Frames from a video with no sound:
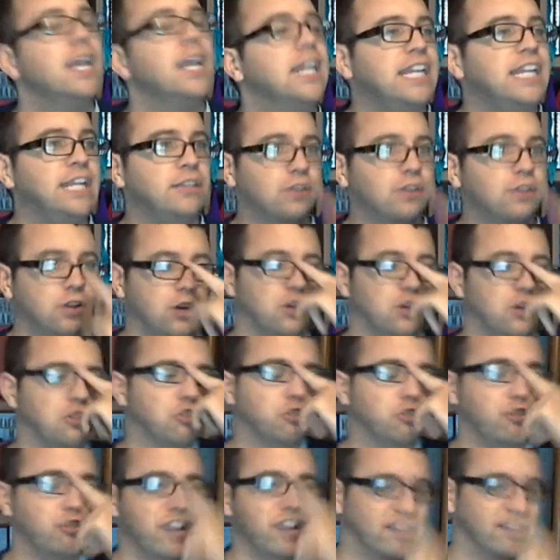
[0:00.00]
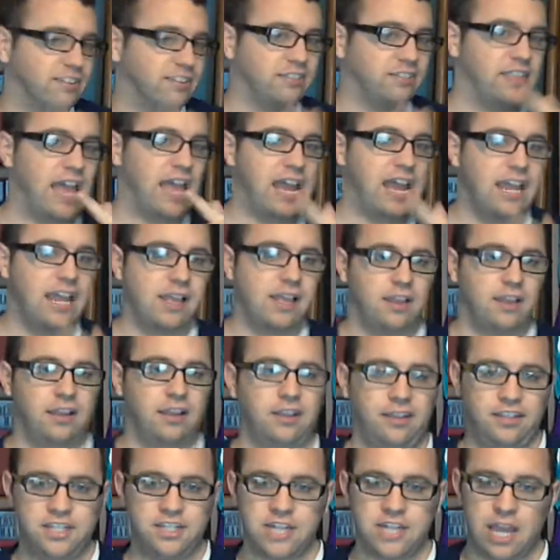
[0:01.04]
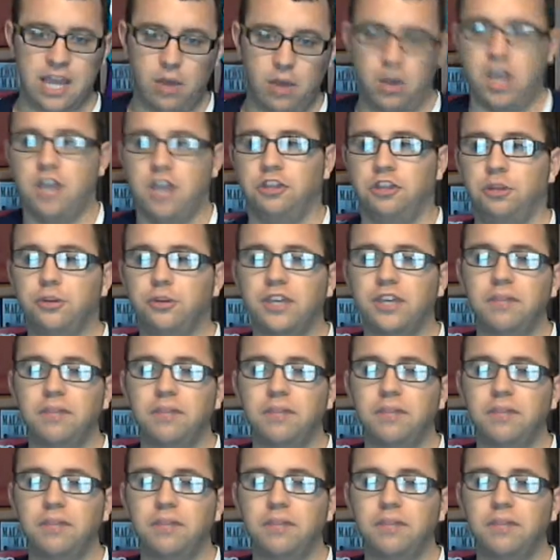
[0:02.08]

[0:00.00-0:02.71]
Either tricks that, you